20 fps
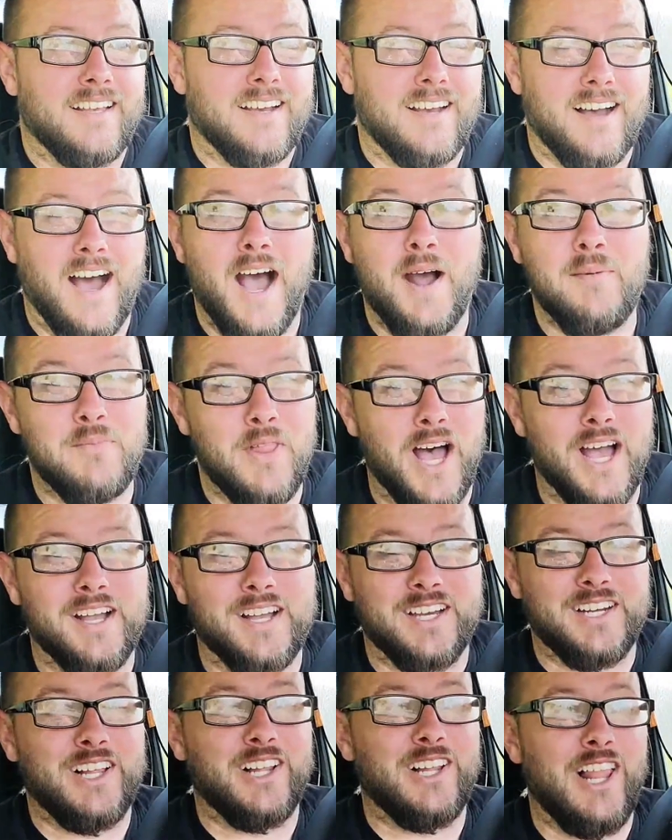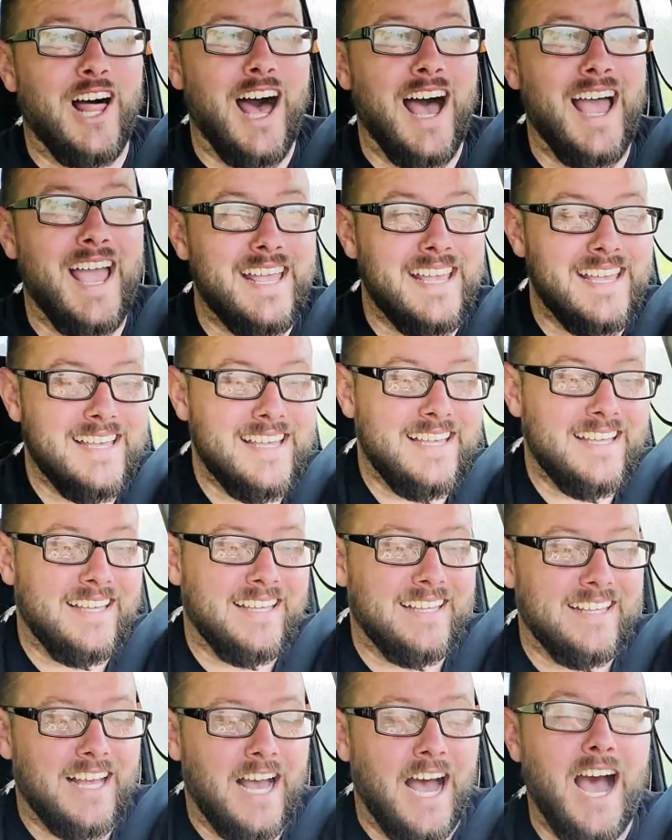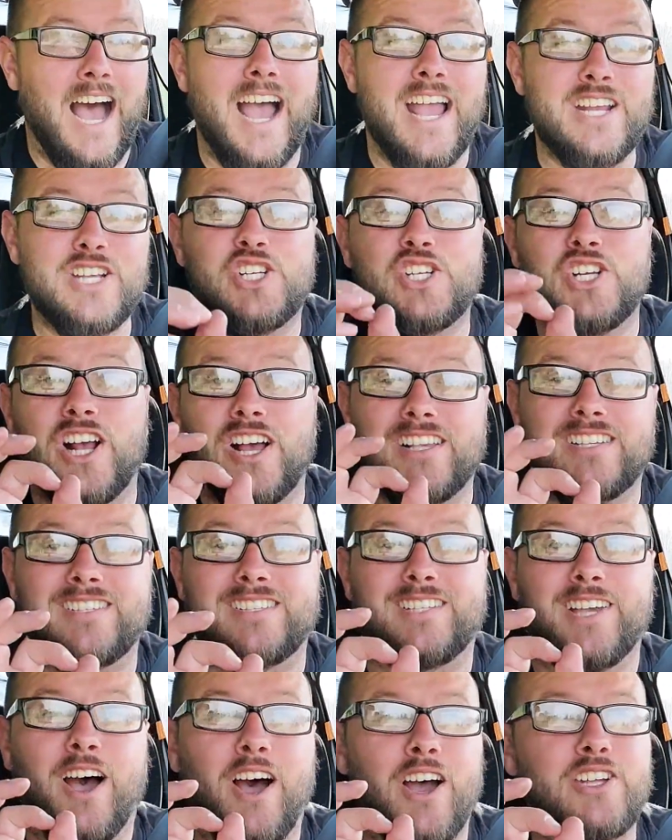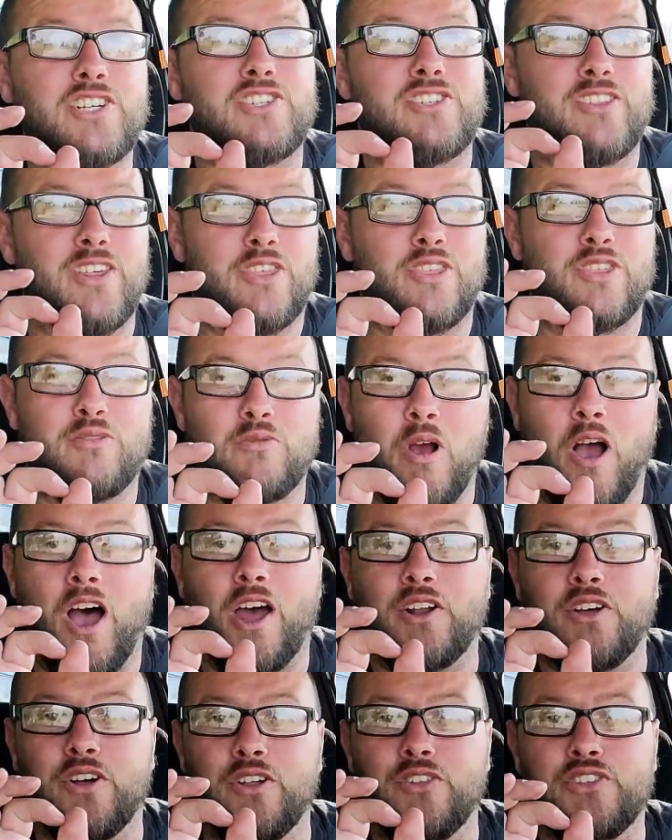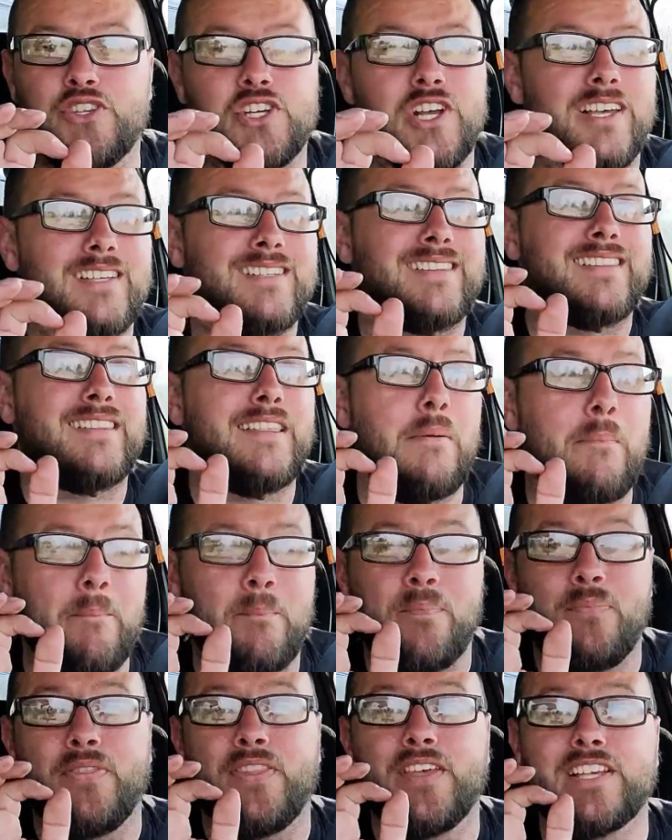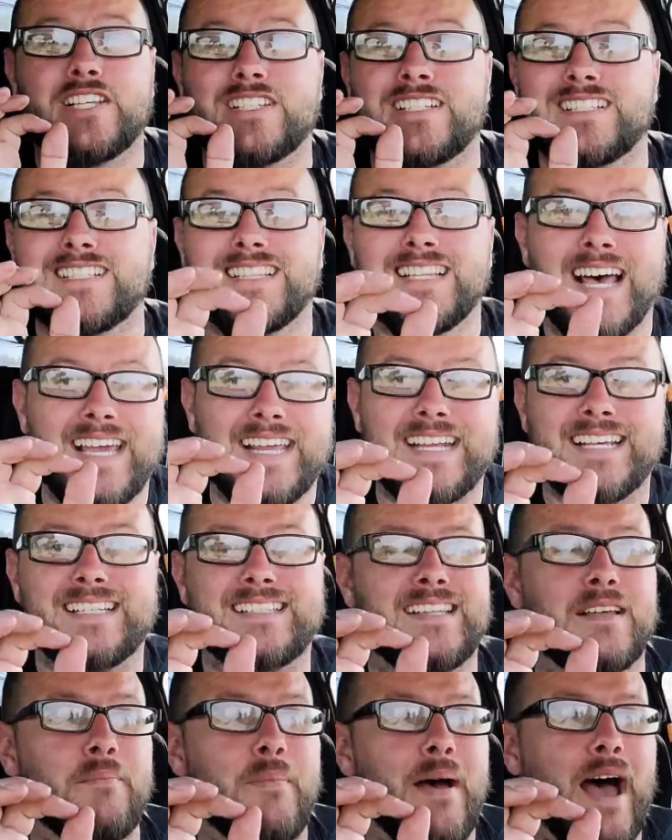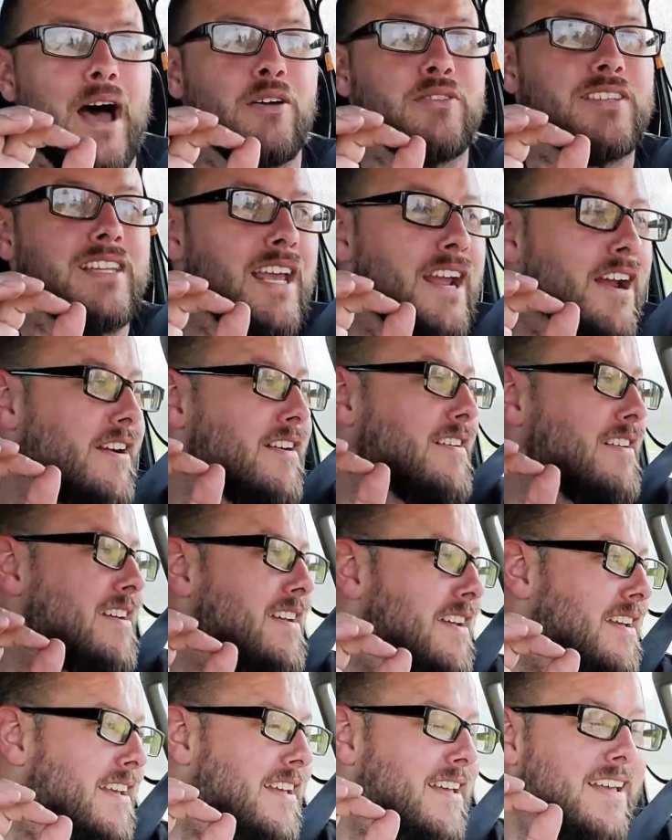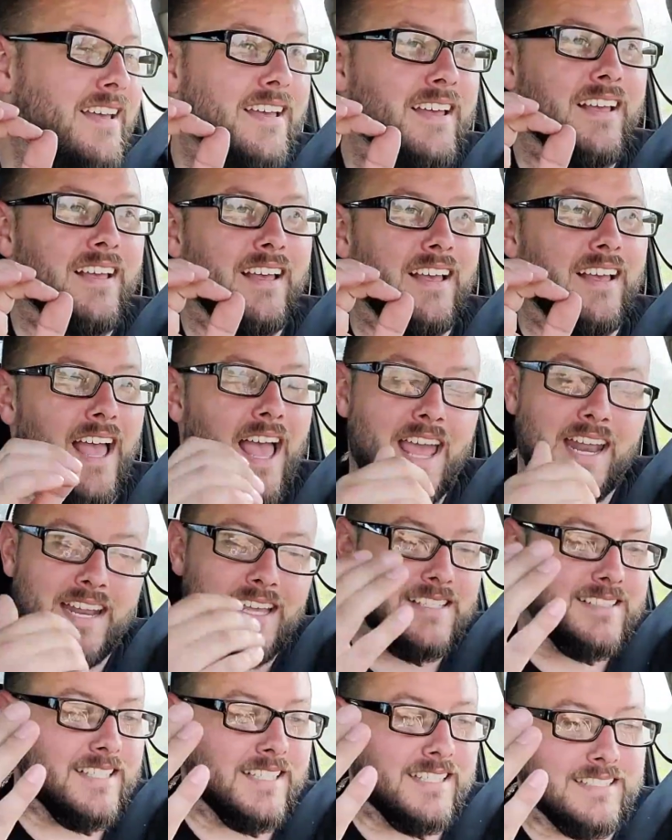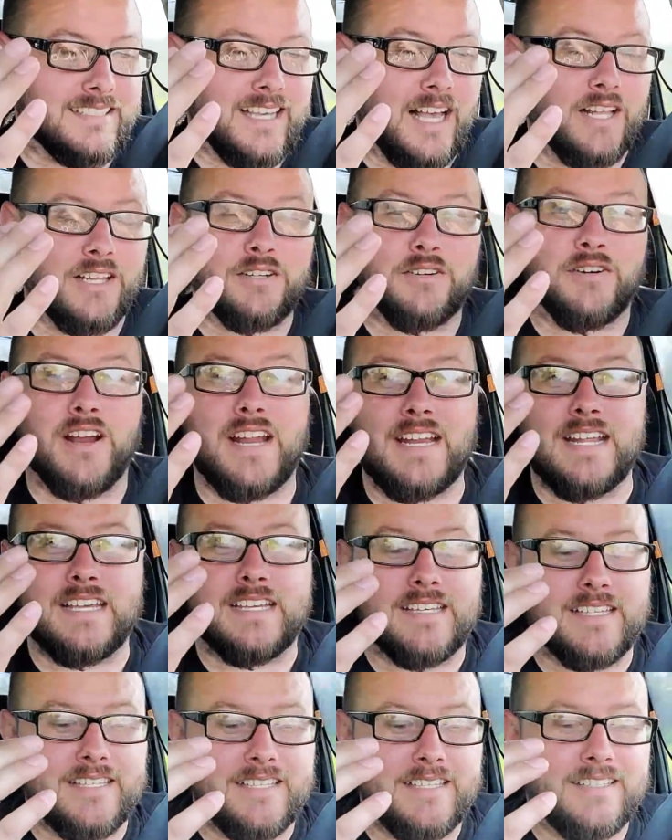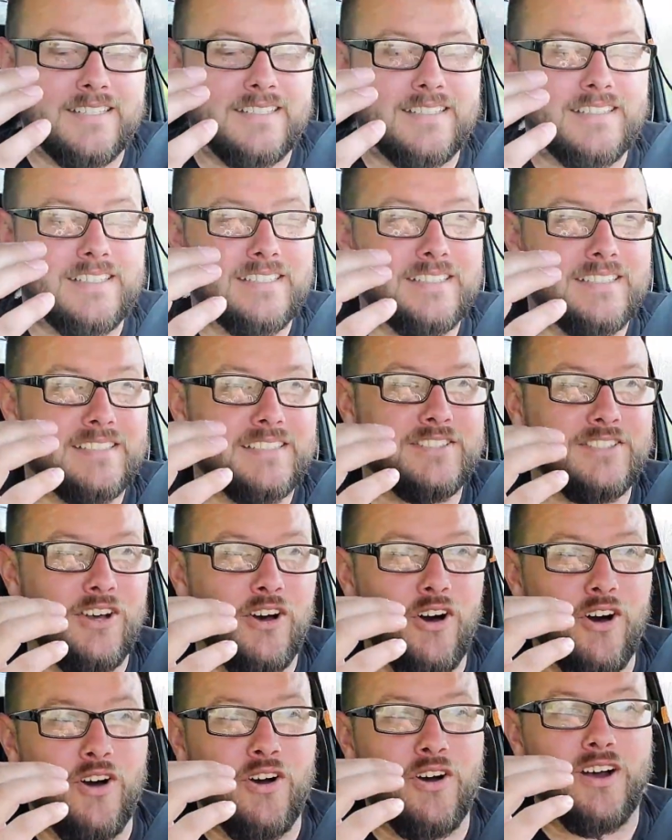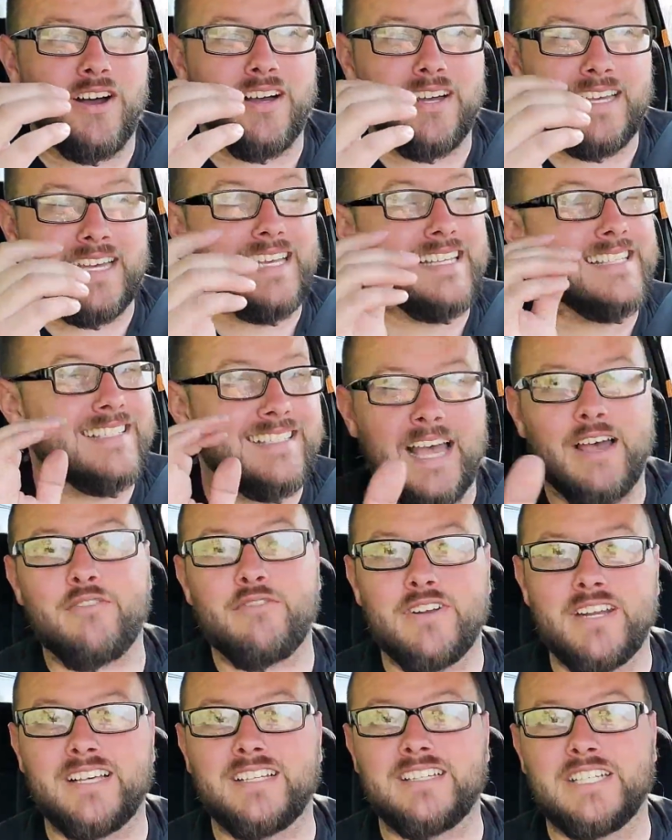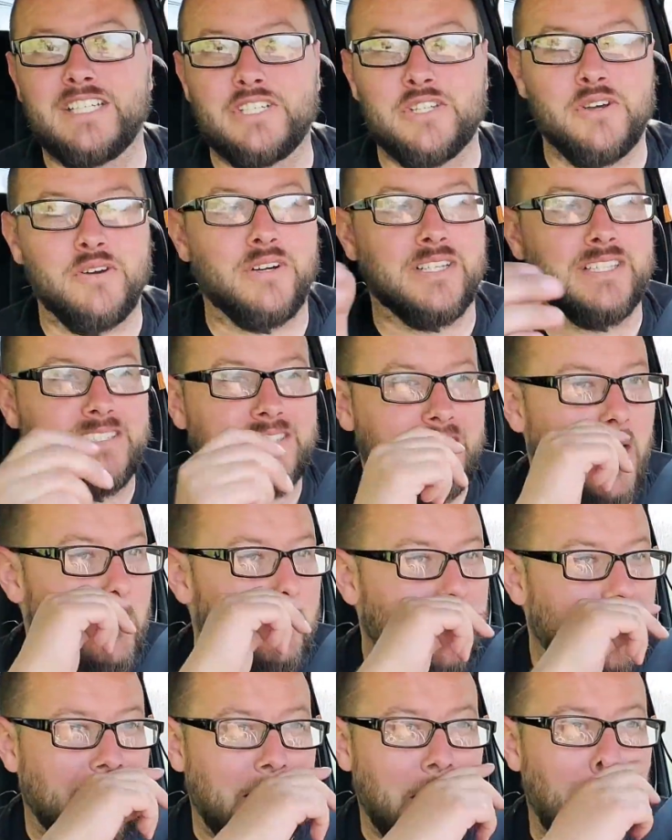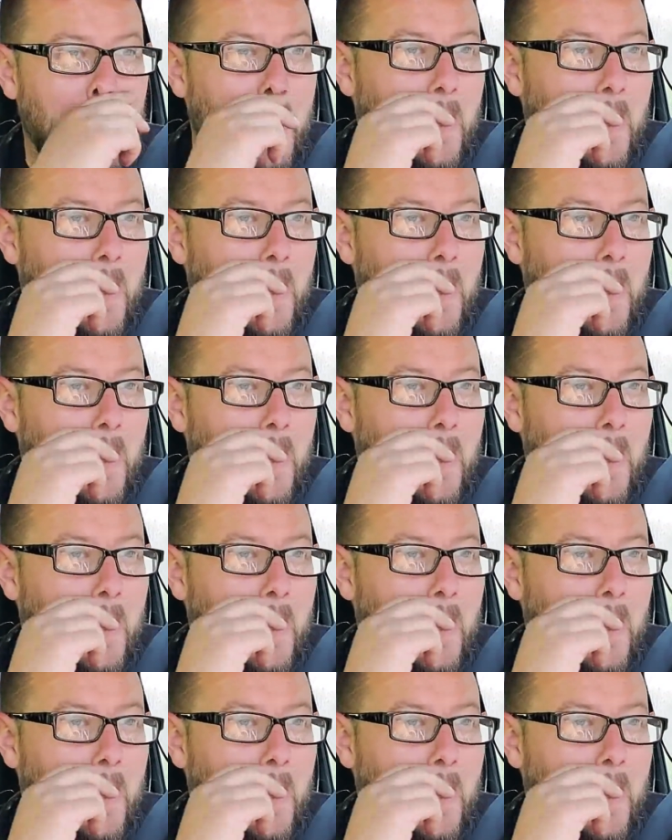I'm not gonna lie, I just touched the throttle, just the slightest amount there, and it's accelerating. So it's definitely doing something.